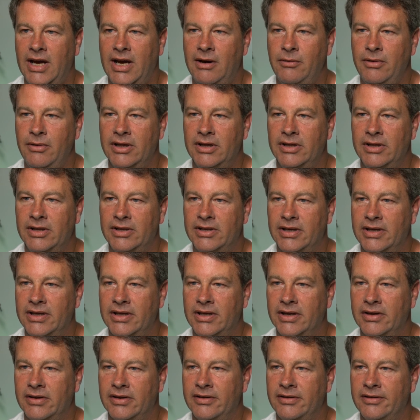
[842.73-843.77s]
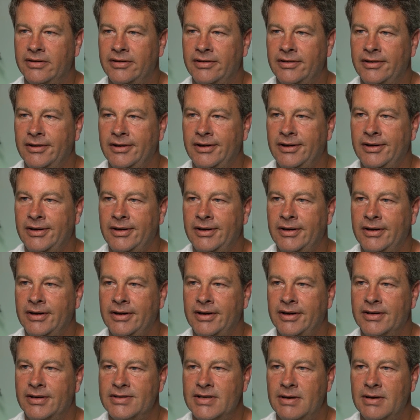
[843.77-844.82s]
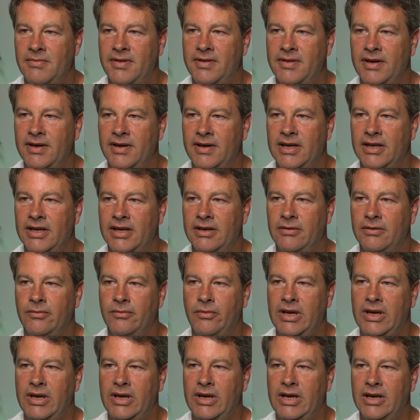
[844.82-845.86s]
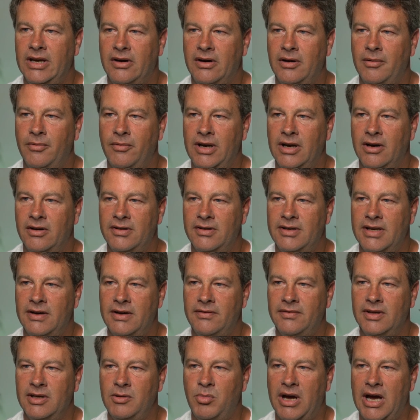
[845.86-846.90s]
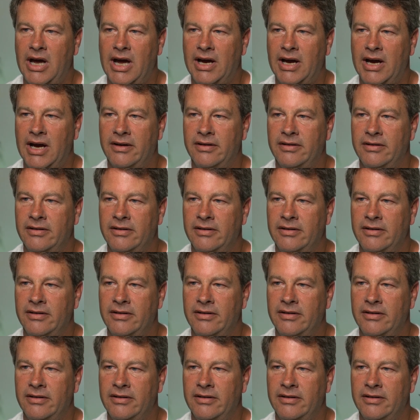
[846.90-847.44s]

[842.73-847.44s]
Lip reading: we looking here? Because I'm thinking we are definitely back,